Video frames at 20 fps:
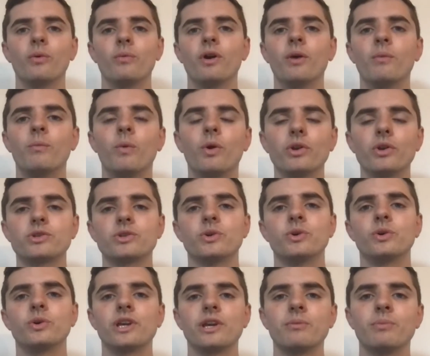And one
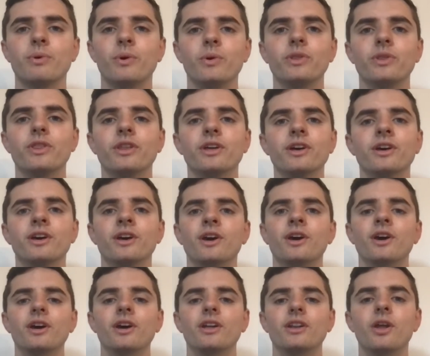talking point that
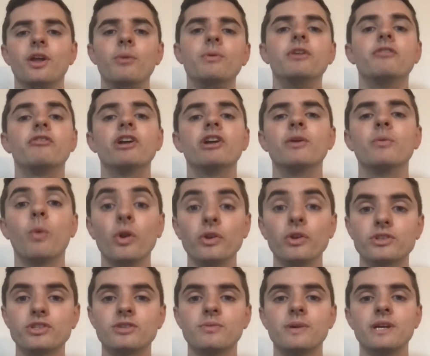nobody really
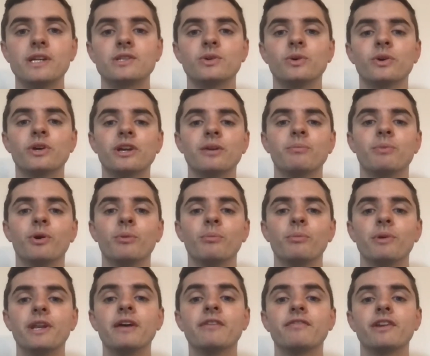wants to be a talking point, but
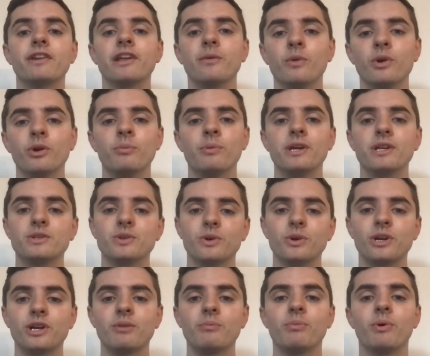definitely will be a
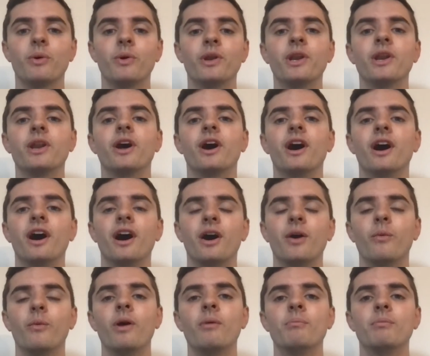talking point at
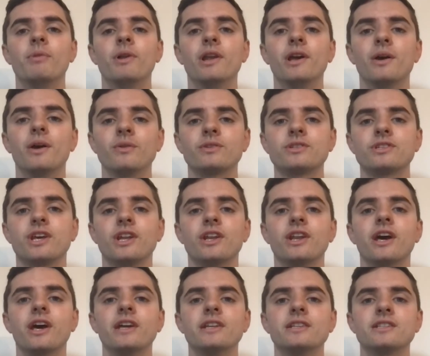Wembley on
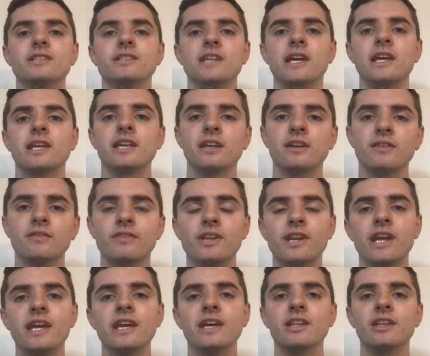Sunday is the taking of the
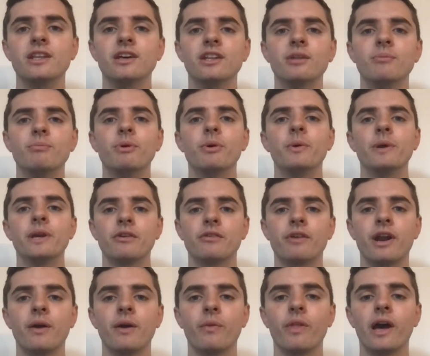knee and the booing
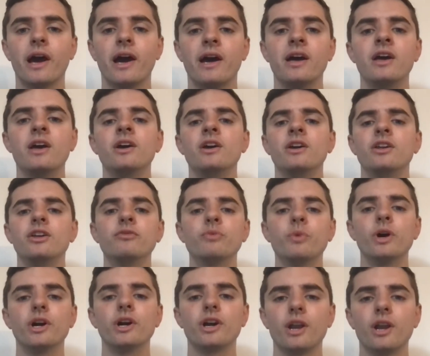around that. You've
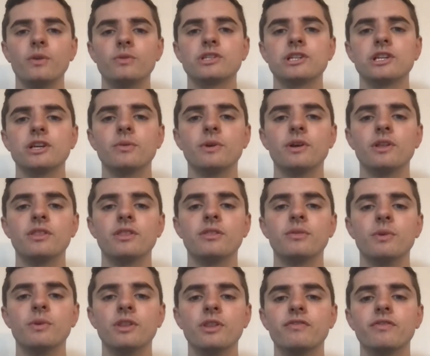worked closely with
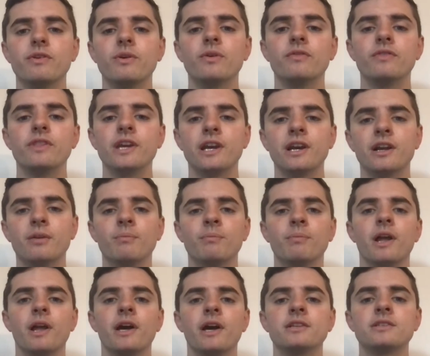a few of the England
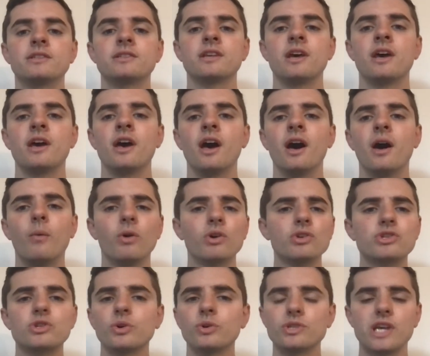players. What's
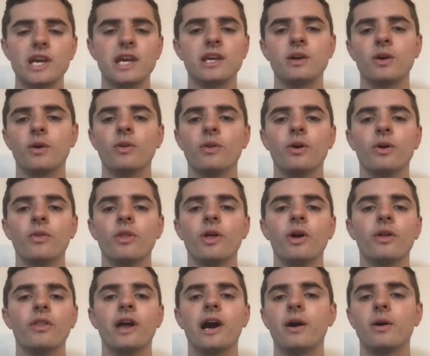your take on
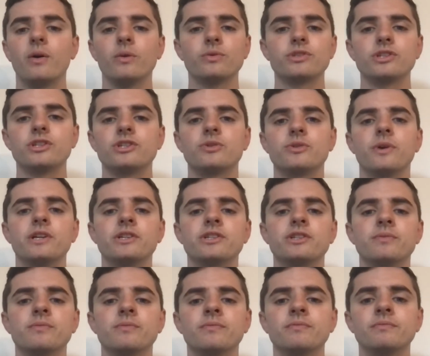that whole
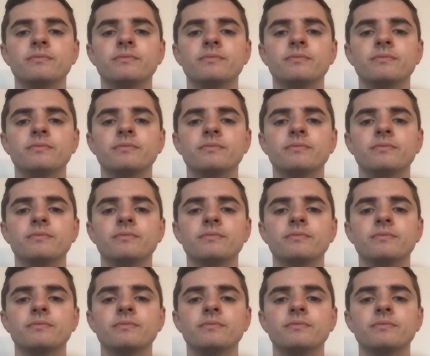situation?